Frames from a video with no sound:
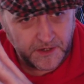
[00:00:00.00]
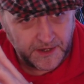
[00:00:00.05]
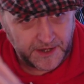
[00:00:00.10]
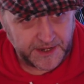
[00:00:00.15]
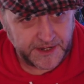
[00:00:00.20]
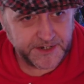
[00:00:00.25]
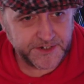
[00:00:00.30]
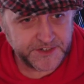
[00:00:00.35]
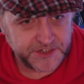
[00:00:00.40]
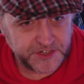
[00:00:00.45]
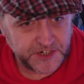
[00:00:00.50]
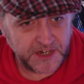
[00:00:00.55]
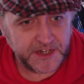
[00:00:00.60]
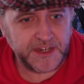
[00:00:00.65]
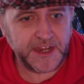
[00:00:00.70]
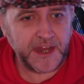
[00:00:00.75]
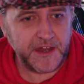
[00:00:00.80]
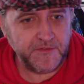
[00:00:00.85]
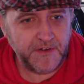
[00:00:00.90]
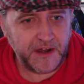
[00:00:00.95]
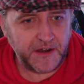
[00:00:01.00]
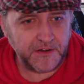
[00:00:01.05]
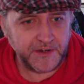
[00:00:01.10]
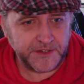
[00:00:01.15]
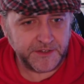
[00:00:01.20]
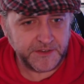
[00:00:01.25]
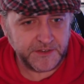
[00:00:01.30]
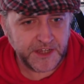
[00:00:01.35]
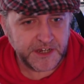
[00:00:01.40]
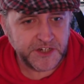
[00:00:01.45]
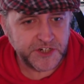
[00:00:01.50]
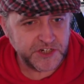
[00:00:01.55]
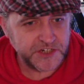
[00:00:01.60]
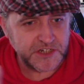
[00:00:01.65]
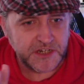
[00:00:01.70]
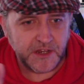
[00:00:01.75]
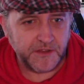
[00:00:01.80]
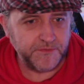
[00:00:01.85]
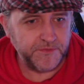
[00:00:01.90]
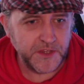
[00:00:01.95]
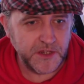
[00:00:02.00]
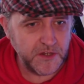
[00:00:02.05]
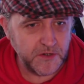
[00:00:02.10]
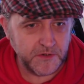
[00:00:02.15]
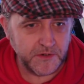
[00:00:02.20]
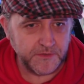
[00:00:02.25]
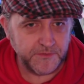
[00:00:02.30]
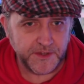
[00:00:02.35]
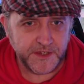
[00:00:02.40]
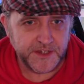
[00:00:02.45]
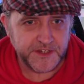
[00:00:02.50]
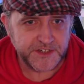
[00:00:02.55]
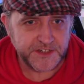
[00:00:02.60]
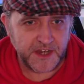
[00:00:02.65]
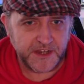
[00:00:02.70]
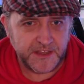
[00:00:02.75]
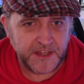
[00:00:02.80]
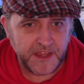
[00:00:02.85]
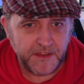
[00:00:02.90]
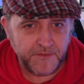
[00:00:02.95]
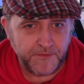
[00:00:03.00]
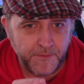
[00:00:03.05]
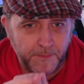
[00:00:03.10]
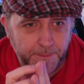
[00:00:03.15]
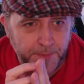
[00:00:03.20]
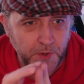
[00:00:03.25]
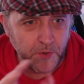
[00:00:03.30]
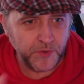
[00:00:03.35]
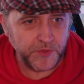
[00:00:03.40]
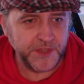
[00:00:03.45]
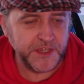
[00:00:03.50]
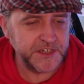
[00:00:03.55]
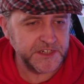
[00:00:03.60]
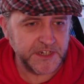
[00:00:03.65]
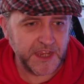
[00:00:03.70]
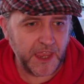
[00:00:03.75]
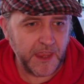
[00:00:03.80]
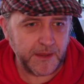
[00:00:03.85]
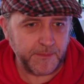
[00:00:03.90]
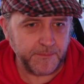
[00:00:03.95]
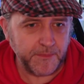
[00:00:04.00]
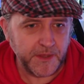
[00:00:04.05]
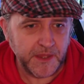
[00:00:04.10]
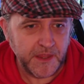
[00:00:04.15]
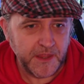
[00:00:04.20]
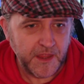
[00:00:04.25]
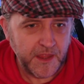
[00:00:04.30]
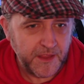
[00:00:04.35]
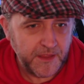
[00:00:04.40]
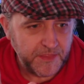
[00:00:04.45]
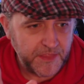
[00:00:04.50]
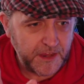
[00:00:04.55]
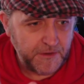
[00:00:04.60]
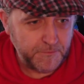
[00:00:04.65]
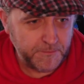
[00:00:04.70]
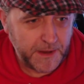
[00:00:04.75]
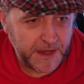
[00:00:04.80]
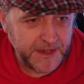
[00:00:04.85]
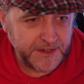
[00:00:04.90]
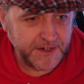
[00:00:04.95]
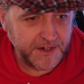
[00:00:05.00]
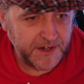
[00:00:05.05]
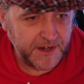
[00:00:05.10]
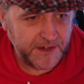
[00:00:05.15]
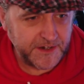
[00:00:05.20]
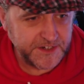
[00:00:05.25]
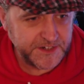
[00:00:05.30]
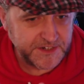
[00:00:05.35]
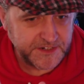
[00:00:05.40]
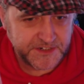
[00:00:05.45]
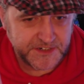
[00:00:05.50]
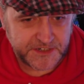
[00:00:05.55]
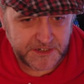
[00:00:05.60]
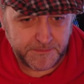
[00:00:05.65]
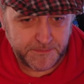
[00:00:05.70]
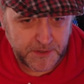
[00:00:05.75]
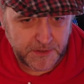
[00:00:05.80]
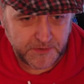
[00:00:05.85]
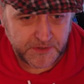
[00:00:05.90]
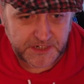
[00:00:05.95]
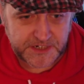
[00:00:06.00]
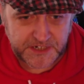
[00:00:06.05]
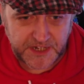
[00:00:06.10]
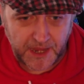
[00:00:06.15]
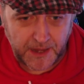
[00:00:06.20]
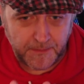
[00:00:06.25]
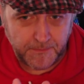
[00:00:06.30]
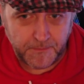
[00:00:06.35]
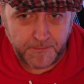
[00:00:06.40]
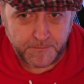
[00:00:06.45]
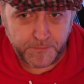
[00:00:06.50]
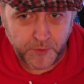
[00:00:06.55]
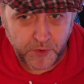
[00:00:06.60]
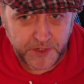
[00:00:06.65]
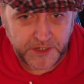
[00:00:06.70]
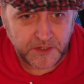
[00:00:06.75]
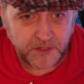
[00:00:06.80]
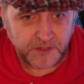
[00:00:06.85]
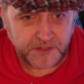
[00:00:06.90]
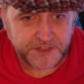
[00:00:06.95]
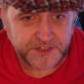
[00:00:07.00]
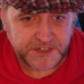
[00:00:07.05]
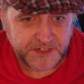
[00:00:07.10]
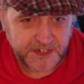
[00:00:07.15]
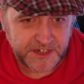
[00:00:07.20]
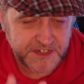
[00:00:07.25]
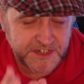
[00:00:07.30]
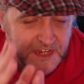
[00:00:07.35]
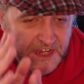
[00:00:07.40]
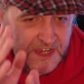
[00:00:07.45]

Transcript: as J K. Rowling. They just love the universe and they've built this game. They've paid a license to build this game, and boycotting it